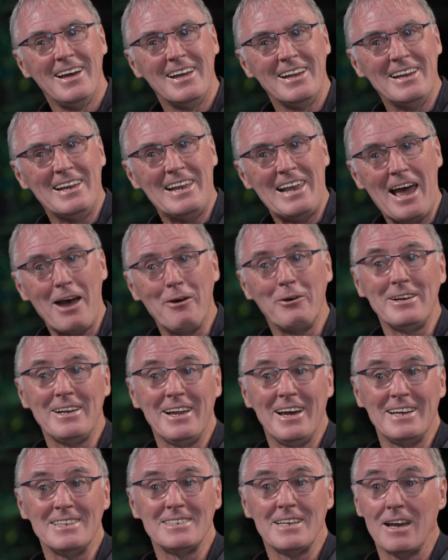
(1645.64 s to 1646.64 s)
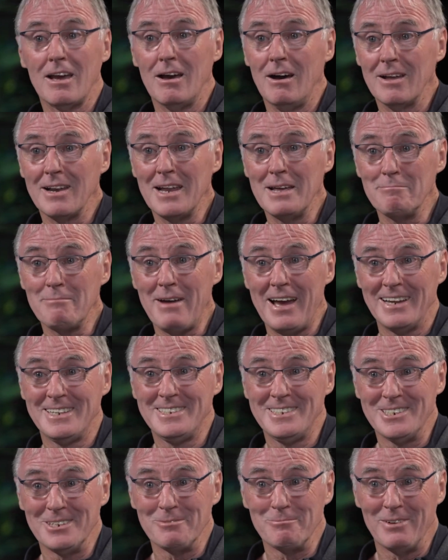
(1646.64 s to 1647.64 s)
nowadays, I can't
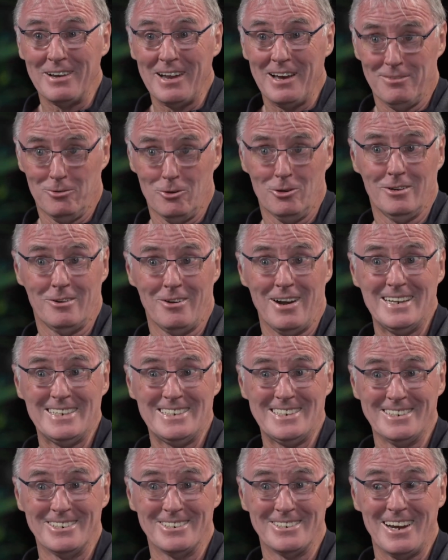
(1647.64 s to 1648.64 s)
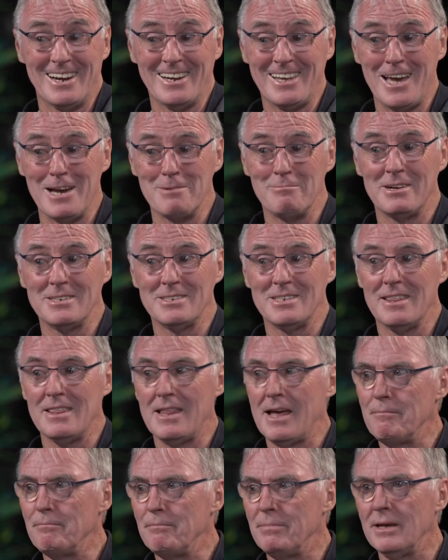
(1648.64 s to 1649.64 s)
imagine, and I've got grandchildren, I can't imagine
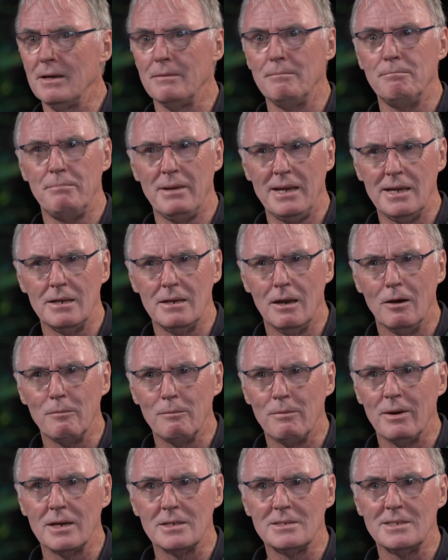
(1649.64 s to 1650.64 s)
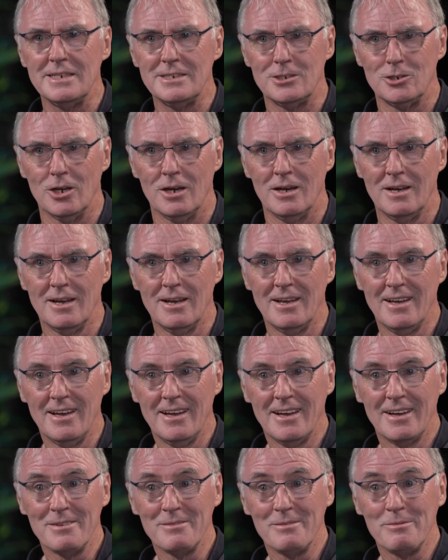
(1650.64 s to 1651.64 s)
them being beaten up by a teacher.
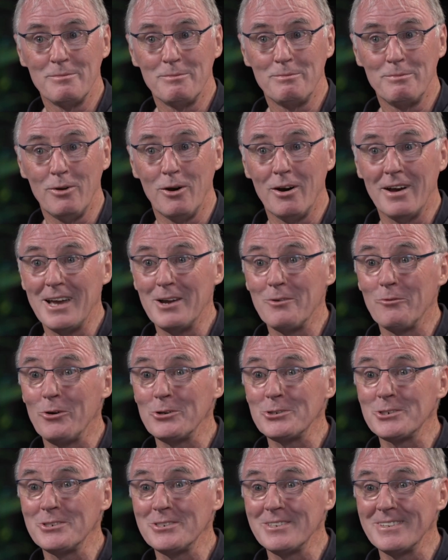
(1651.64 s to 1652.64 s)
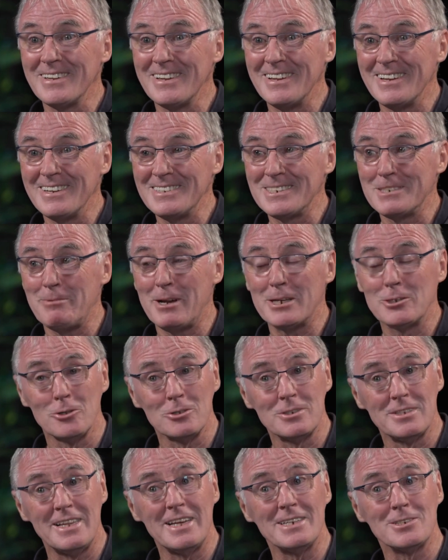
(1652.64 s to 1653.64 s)
But it wasn't special
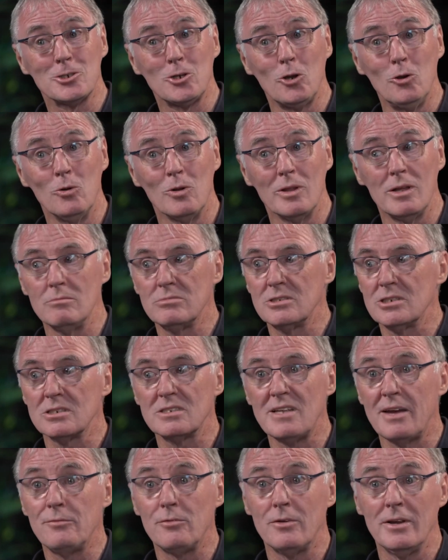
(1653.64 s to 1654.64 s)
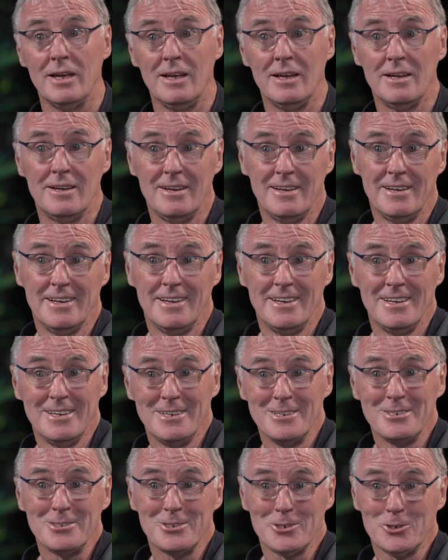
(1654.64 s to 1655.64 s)
to that school, it was just every
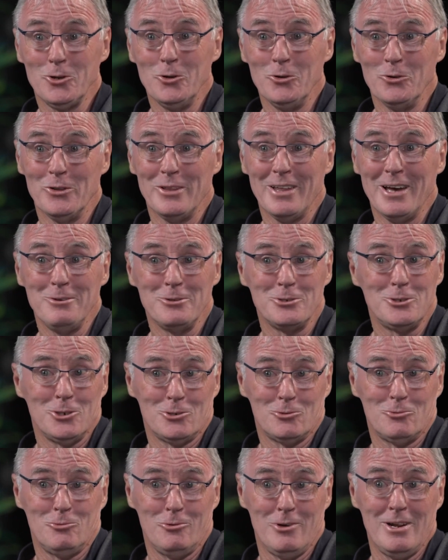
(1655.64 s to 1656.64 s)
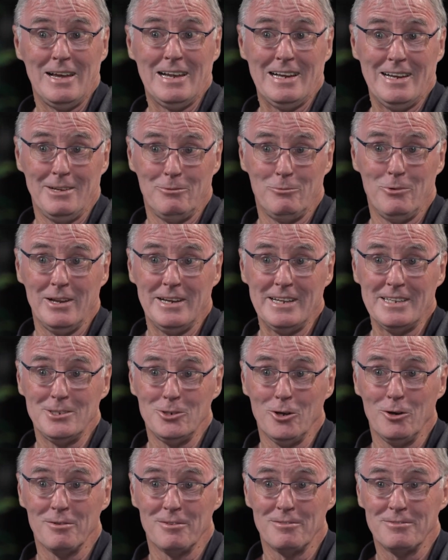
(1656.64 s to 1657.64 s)
school. They were just really, really
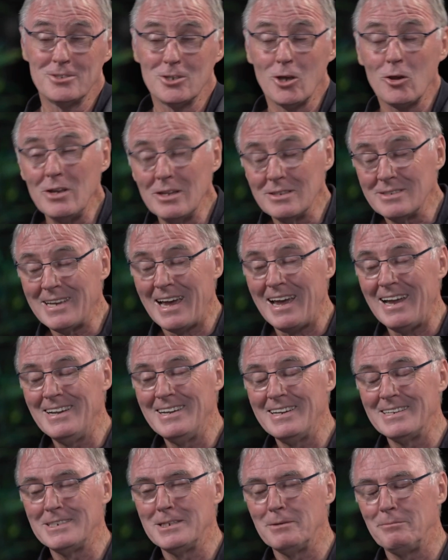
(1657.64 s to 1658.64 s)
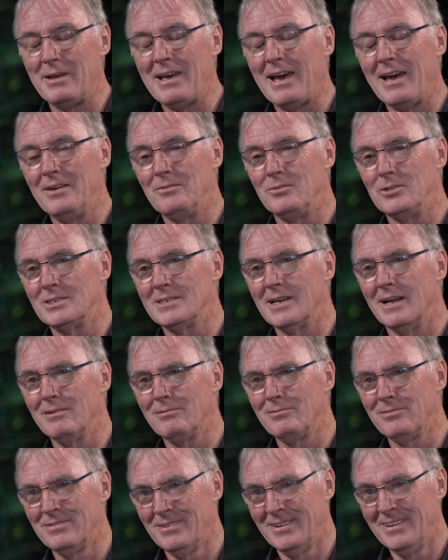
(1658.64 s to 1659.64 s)
tough. So you tended to behave
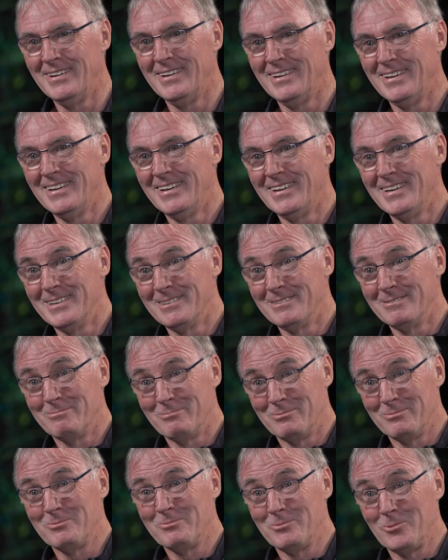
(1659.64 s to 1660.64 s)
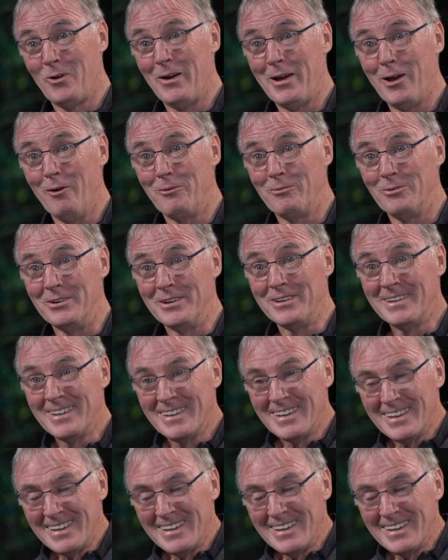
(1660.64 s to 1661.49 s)
yourself quite often.